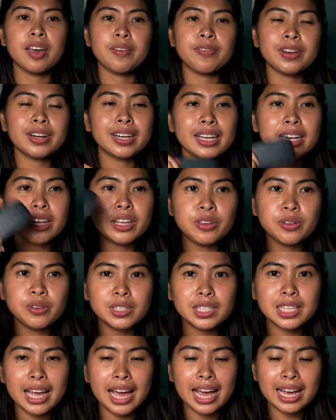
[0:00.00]
If you're gonna
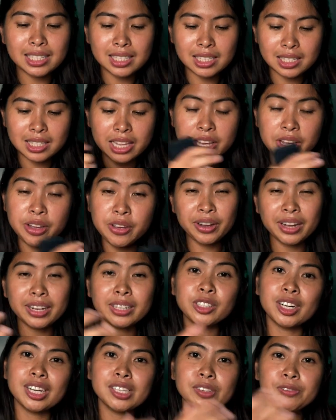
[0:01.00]
use the SSD, you can
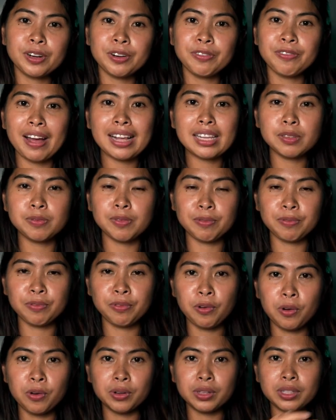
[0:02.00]
transfer files from
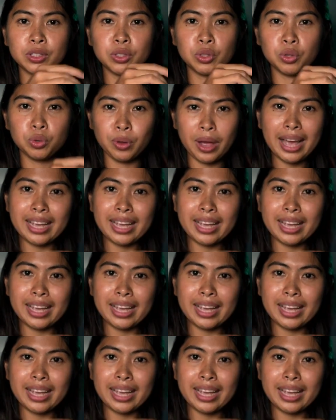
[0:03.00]
phone to